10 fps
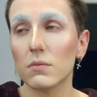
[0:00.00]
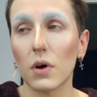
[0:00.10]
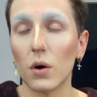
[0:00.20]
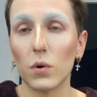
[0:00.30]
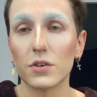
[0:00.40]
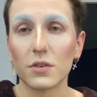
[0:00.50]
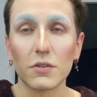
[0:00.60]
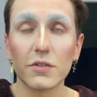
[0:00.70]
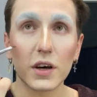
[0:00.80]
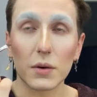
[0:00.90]
a wish and
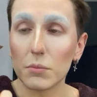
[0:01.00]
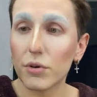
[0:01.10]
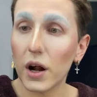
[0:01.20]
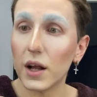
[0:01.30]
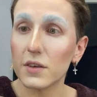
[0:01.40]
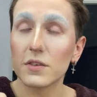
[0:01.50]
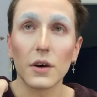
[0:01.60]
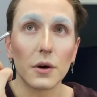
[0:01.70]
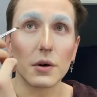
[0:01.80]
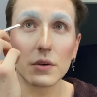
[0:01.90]
a fucking prayer,
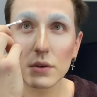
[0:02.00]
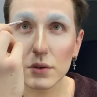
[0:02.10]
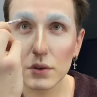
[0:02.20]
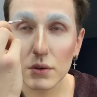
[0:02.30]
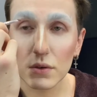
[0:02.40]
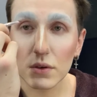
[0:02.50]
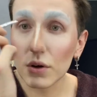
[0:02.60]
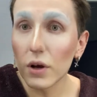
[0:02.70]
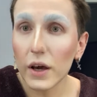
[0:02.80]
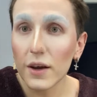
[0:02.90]
so
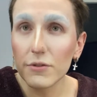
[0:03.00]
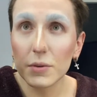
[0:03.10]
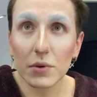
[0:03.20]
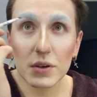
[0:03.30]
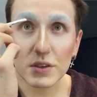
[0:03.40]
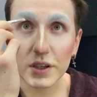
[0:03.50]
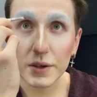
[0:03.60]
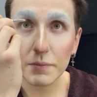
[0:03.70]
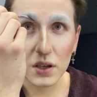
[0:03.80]
good luck everybody.